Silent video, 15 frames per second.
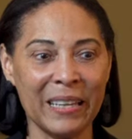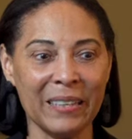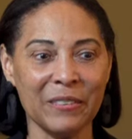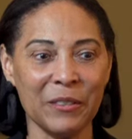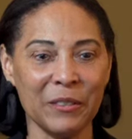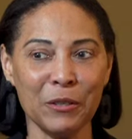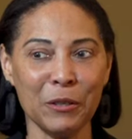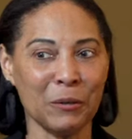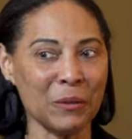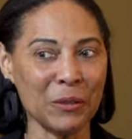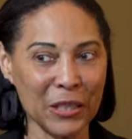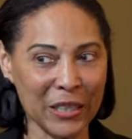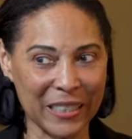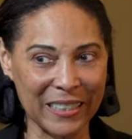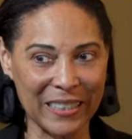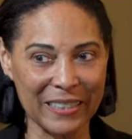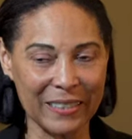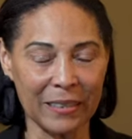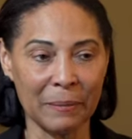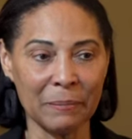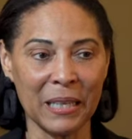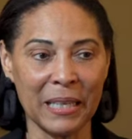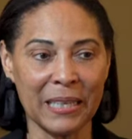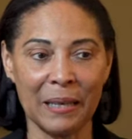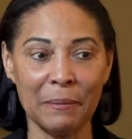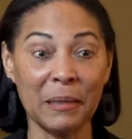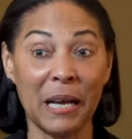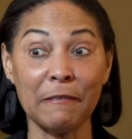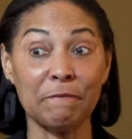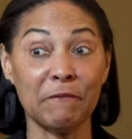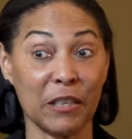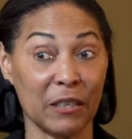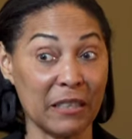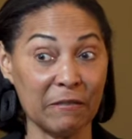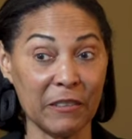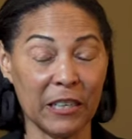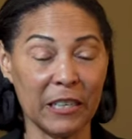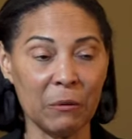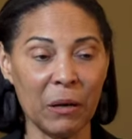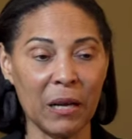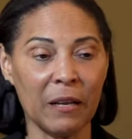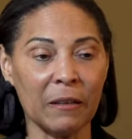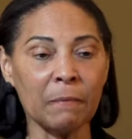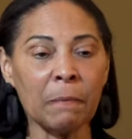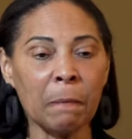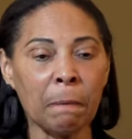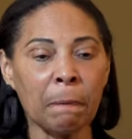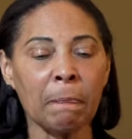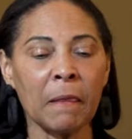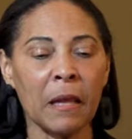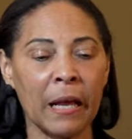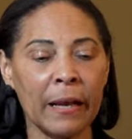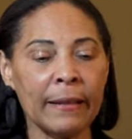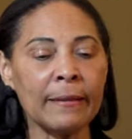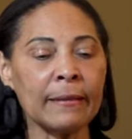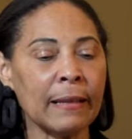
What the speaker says: And you don't look good. And I'm like, I'm not feeling very well. And I think